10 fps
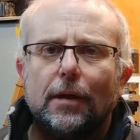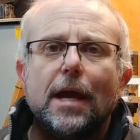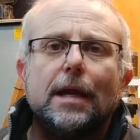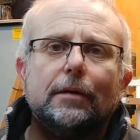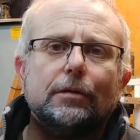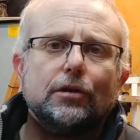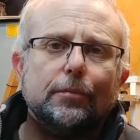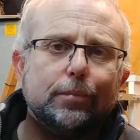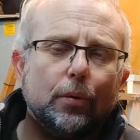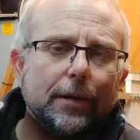Now I should
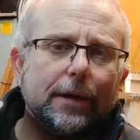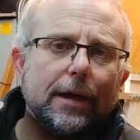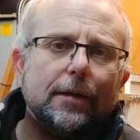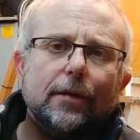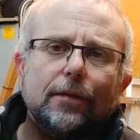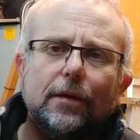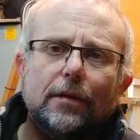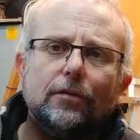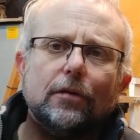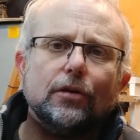point out that
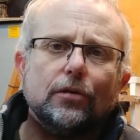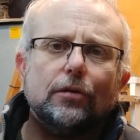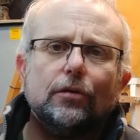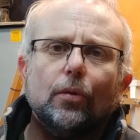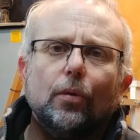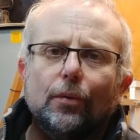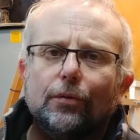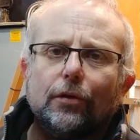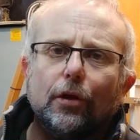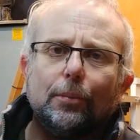these issues
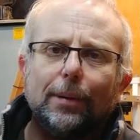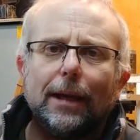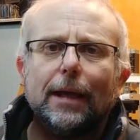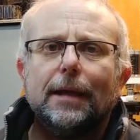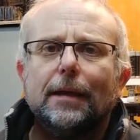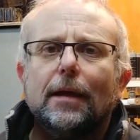also plague